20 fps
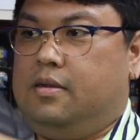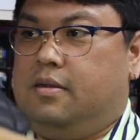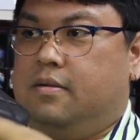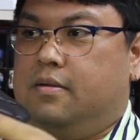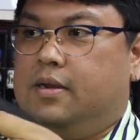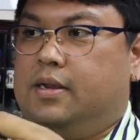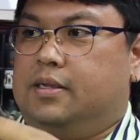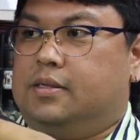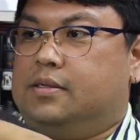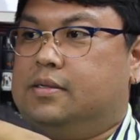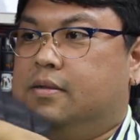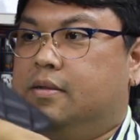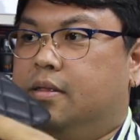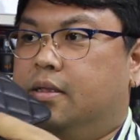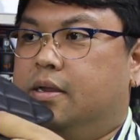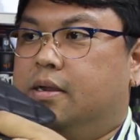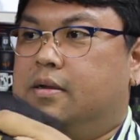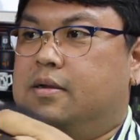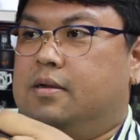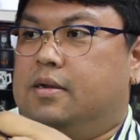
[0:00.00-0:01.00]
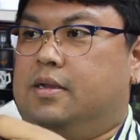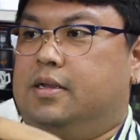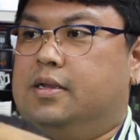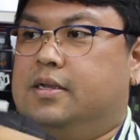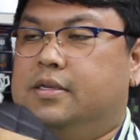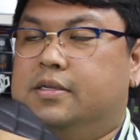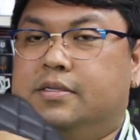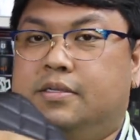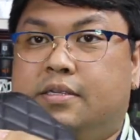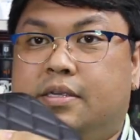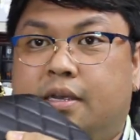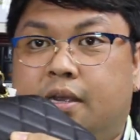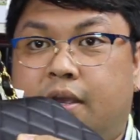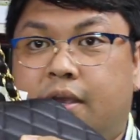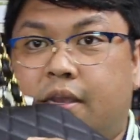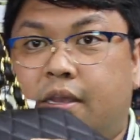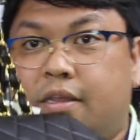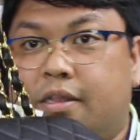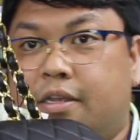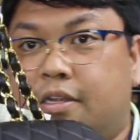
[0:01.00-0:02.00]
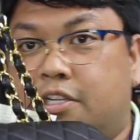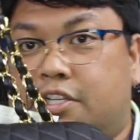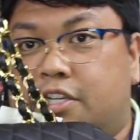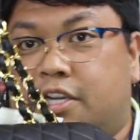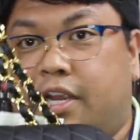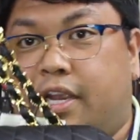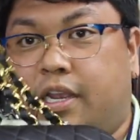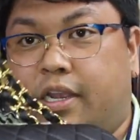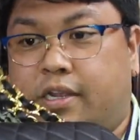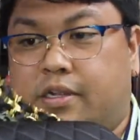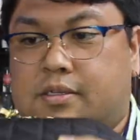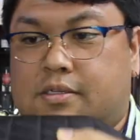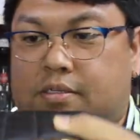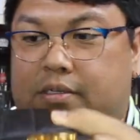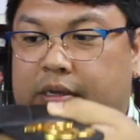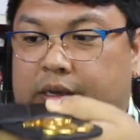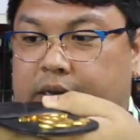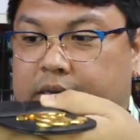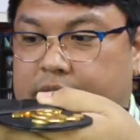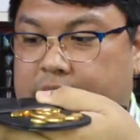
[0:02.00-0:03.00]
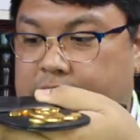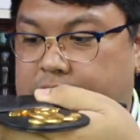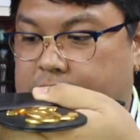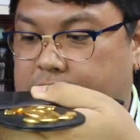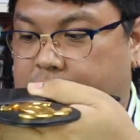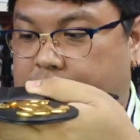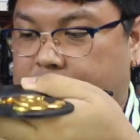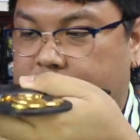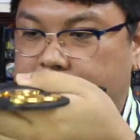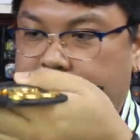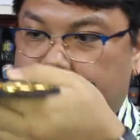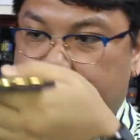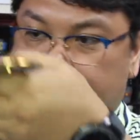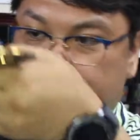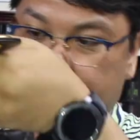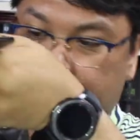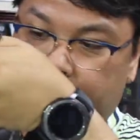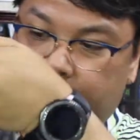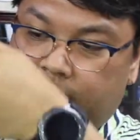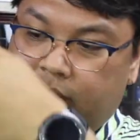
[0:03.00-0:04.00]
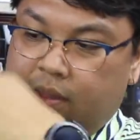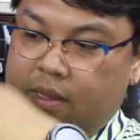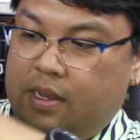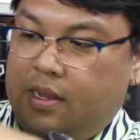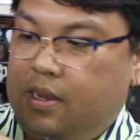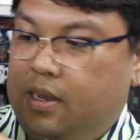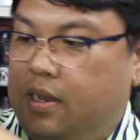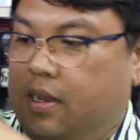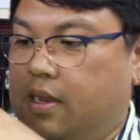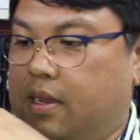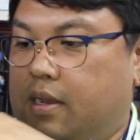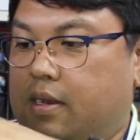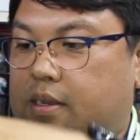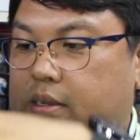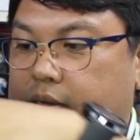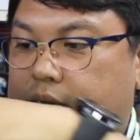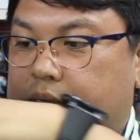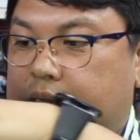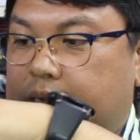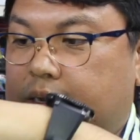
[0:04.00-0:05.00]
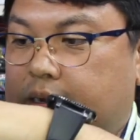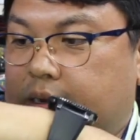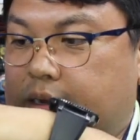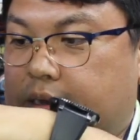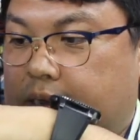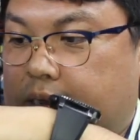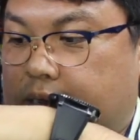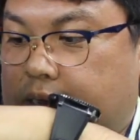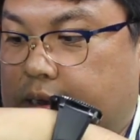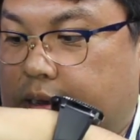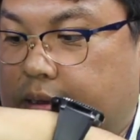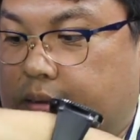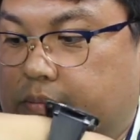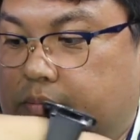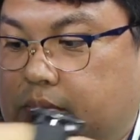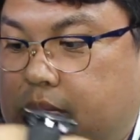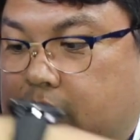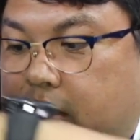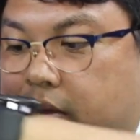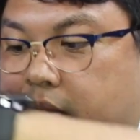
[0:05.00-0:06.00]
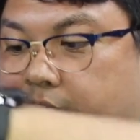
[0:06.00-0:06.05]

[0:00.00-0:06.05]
Alright, so there is the chains all out. And it did come